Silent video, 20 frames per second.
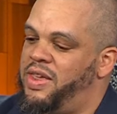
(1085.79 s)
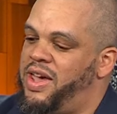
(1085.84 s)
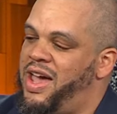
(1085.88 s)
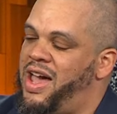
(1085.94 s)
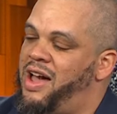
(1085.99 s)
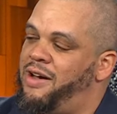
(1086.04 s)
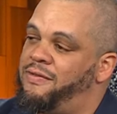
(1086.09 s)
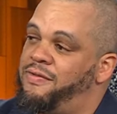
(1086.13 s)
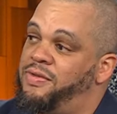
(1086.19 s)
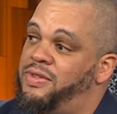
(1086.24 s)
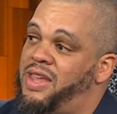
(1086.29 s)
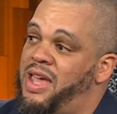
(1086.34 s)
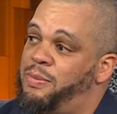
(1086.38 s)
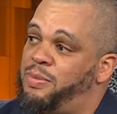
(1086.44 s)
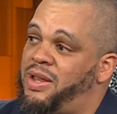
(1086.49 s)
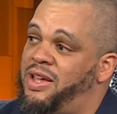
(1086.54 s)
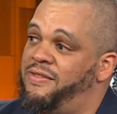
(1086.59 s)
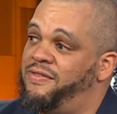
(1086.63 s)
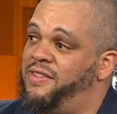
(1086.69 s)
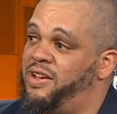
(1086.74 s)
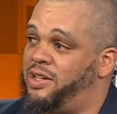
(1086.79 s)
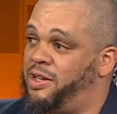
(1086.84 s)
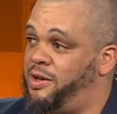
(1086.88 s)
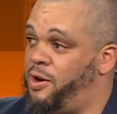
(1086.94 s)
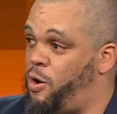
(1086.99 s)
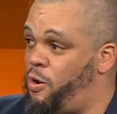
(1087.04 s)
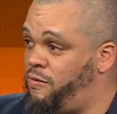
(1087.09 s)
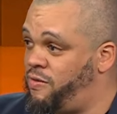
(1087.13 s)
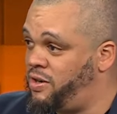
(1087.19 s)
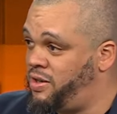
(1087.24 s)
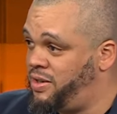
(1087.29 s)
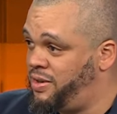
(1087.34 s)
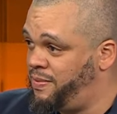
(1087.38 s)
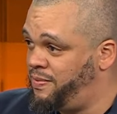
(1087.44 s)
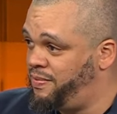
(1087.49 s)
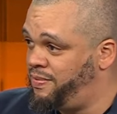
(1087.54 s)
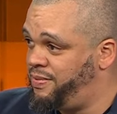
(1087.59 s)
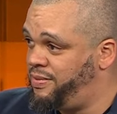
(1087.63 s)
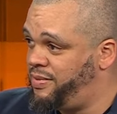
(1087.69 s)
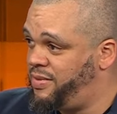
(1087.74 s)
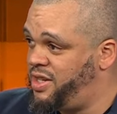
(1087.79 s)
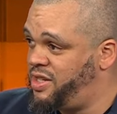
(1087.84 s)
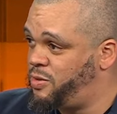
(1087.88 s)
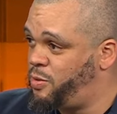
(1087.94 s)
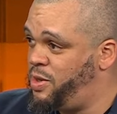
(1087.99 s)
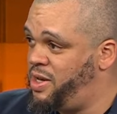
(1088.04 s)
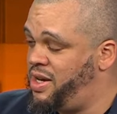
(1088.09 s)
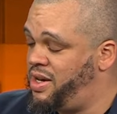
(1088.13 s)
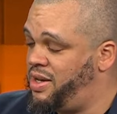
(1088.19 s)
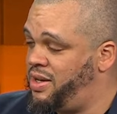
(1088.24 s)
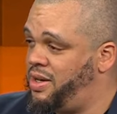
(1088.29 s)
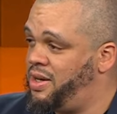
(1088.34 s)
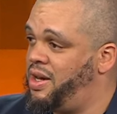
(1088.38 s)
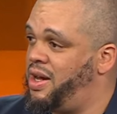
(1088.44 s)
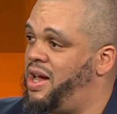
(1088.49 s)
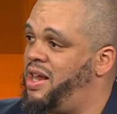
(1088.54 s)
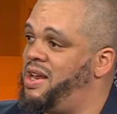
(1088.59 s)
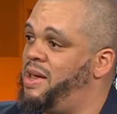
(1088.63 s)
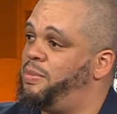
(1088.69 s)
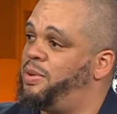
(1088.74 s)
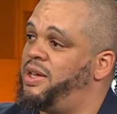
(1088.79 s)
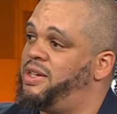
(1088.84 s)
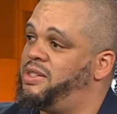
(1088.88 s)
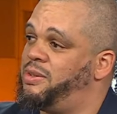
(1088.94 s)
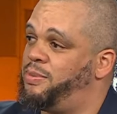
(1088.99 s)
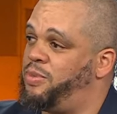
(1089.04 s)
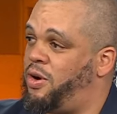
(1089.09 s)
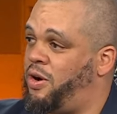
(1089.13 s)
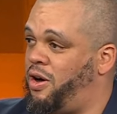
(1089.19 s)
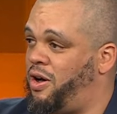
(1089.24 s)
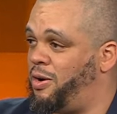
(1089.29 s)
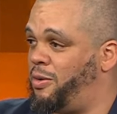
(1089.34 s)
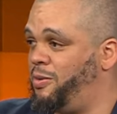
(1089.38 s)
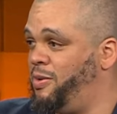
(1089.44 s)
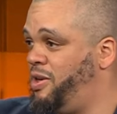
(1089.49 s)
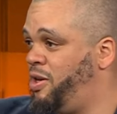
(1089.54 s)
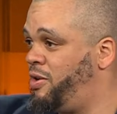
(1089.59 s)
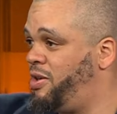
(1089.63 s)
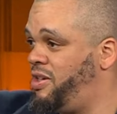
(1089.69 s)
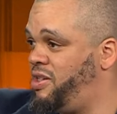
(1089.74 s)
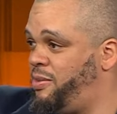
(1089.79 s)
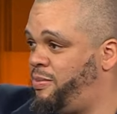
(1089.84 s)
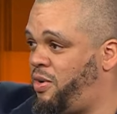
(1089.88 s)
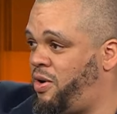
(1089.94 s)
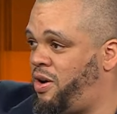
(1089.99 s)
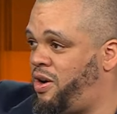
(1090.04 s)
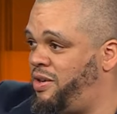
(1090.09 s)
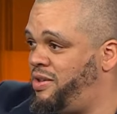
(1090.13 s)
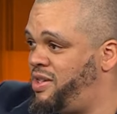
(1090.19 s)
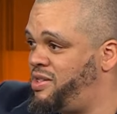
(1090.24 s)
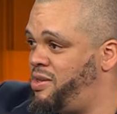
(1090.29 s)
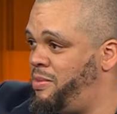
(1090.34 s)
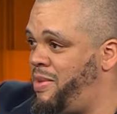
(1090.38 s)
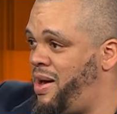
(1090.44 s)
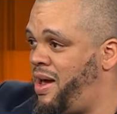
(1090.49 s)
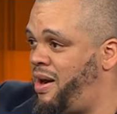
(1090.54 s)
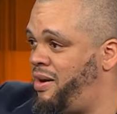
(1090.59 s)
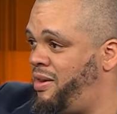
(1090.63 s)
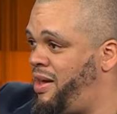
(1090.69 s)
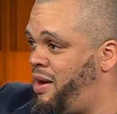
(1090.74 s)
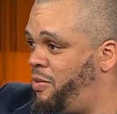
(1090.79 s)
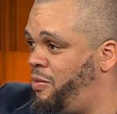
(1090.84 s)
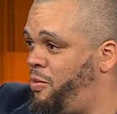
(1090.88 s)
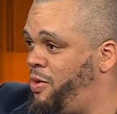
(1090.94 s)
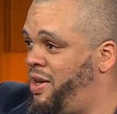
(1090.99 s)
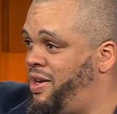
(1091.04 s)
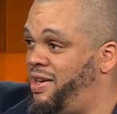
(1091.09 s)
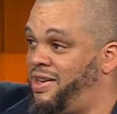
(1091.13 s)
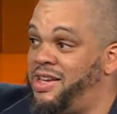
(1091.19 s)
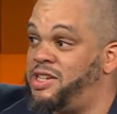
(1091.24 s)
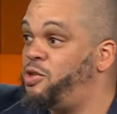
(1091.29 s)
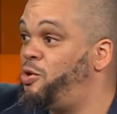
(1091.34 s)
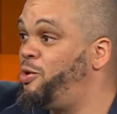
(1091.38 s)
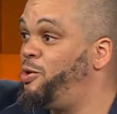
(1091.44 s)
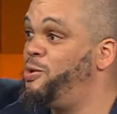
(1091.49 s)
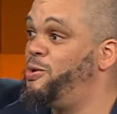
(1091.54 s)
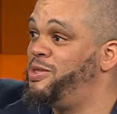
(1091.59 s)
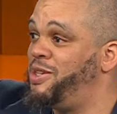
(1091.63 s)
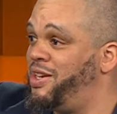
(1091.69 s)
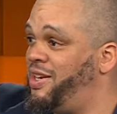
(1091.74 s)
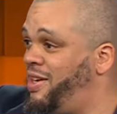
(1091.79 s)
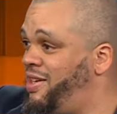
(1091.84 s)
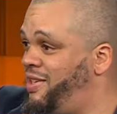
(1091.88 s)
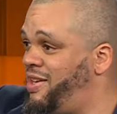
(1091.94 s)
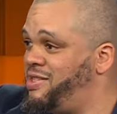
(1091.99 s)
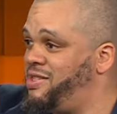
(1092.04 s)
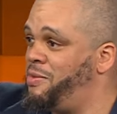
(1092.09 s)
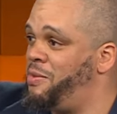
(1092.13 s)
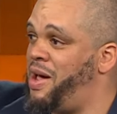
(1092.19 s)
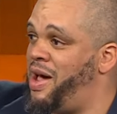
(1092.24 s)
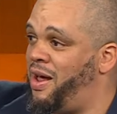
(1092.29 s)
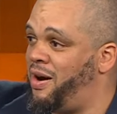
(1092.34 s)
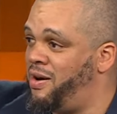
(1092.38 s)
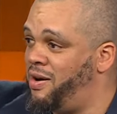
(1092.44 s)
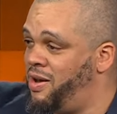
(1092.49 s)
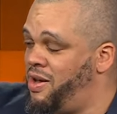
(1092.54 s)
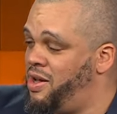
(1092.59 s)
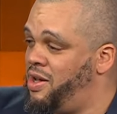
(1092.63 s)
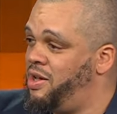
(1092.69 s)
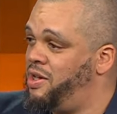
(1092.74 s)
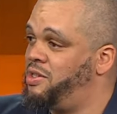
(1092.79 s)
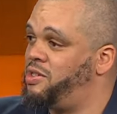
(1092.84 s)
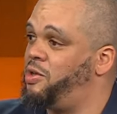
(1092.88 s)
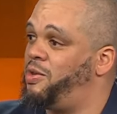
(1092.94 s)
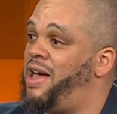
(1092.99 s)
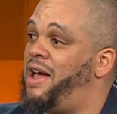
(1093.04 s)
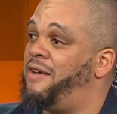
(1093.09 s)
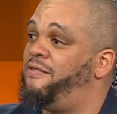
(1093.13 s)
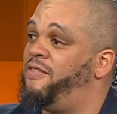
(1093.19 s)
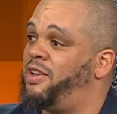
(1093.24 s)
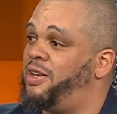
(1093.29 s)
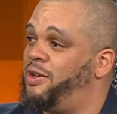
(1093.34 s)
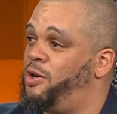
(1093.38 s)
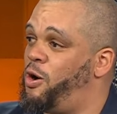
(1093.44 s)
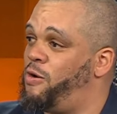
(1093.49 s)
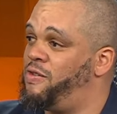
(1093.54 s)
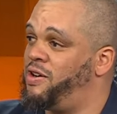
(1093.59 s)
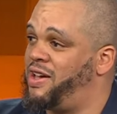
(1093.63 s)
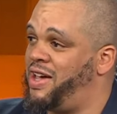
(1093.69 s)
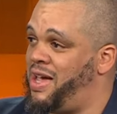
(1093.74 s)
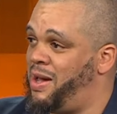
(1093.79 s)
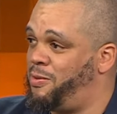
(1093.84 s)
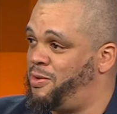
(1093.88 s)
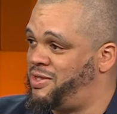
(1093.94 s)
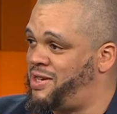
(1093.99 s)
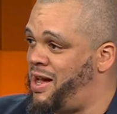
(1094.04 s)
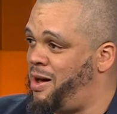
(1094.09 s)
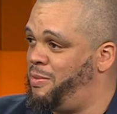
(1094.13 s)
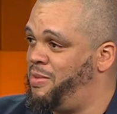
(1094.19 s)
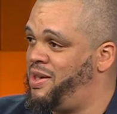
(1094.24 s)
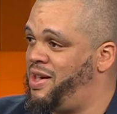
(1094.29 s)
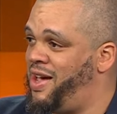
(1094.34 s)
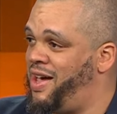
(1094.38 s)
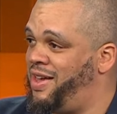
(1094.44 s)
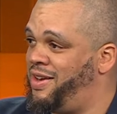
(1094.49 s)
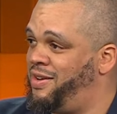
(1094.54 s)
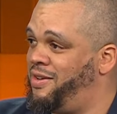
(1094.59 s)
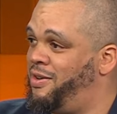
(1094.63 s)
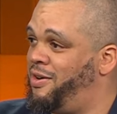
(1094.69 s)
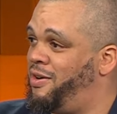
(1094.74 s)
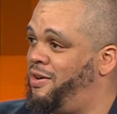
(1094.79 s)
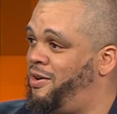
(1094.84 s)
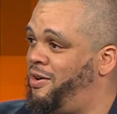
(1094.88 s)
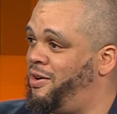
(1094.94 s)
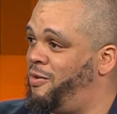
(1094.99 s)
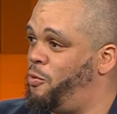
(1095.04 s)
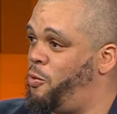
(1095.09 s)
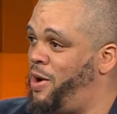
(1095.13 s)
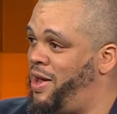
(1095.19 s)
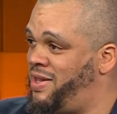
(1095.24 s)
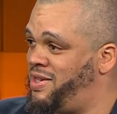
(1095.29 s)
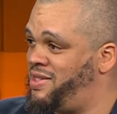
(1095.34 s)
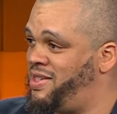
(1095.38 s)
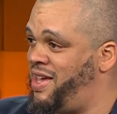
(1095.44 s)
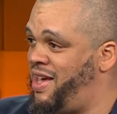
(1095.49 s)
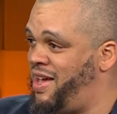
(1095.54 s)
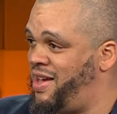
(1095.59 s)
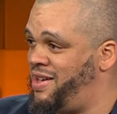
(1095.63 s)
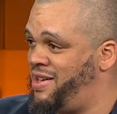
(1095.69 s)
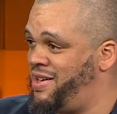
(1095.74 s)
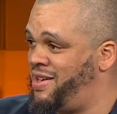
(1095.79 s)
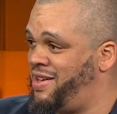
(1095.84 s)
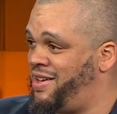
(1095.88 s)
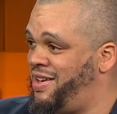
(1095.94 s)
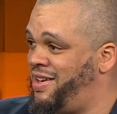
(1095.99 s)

They play Villanova this week, and they play DePaul. We know that DePaul doesn't matter that win unless you lose it. It doesn't matter. So that Villanova game, which I'll be at on Wednesday,